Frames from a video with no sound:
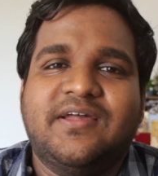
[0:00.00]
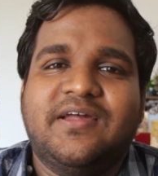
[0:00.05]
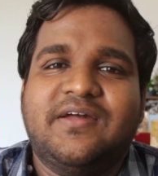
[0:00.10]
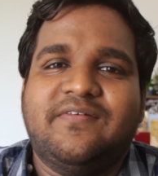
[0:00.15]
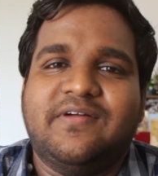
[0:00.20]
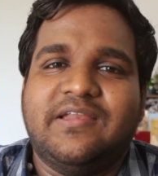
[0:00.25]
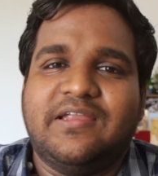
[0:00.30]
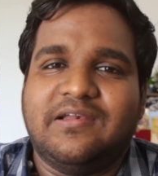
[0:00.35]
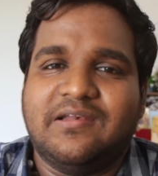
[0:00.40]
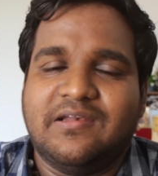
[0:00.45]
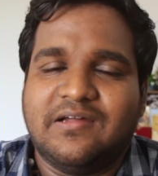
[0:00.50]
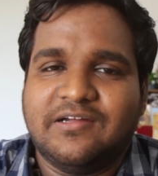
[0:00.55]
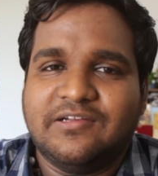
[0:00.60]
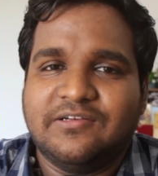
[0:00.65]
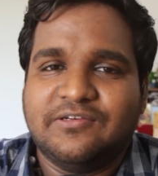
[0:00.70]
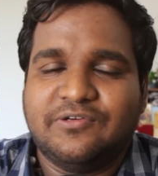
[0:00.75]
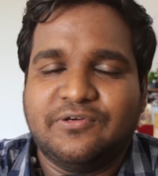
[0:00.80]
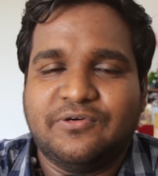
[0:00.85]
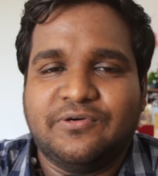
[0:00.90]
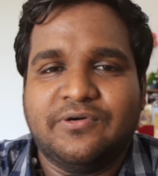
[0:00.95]
when you
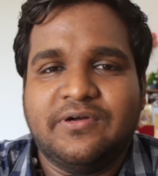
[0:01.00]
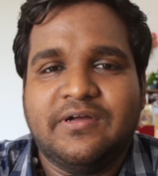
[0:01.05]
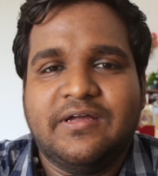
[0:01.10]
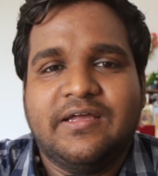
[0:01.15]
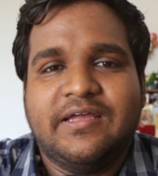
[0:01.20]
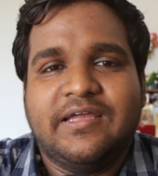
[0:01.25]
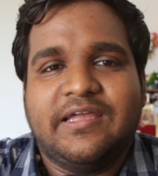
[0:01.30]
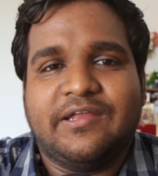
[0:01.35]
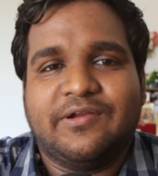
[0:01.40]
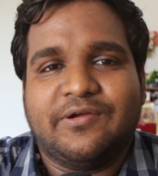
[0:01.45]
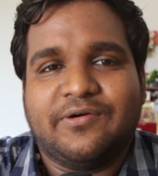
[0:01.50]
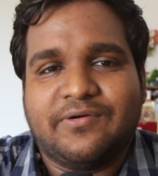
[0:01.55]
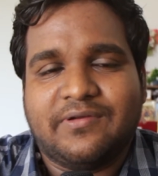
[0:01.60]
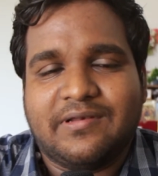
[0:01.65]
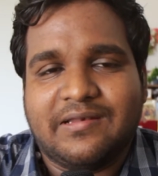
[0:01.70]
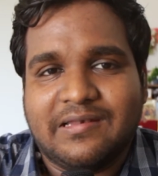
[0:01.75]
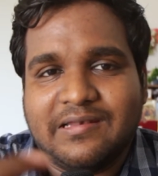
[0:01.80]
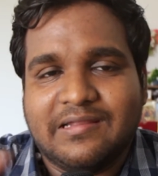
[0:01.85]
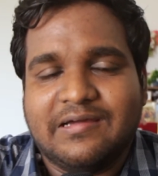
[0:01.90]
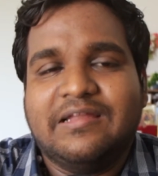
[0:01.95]
learn to,
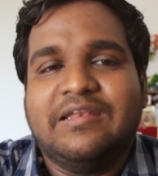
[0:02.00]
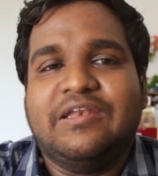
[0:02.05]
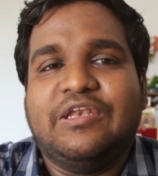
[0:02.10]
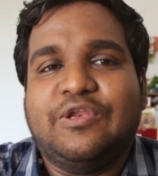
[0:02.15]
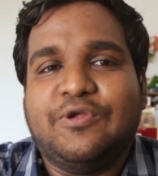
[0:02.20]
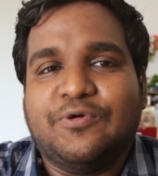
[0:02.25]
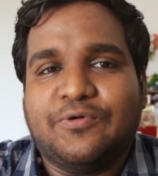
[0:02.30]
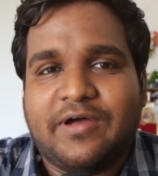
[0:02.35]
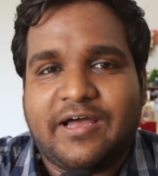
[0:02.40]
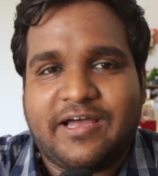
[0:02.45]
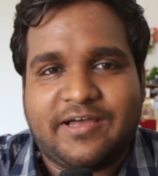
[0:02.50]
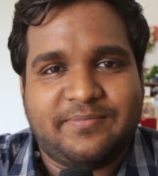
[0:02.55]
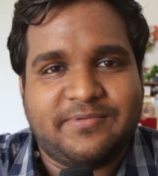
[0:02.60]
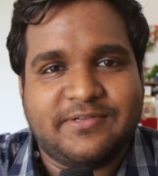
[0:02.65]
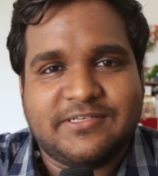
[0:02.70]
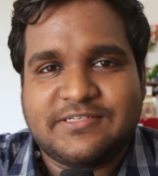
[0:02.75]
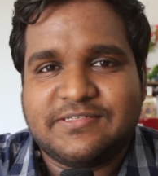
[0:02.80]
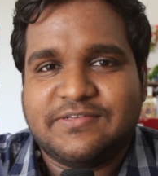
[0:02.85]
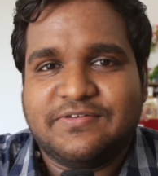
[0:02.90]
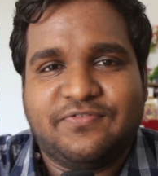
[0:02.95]
learn new habits.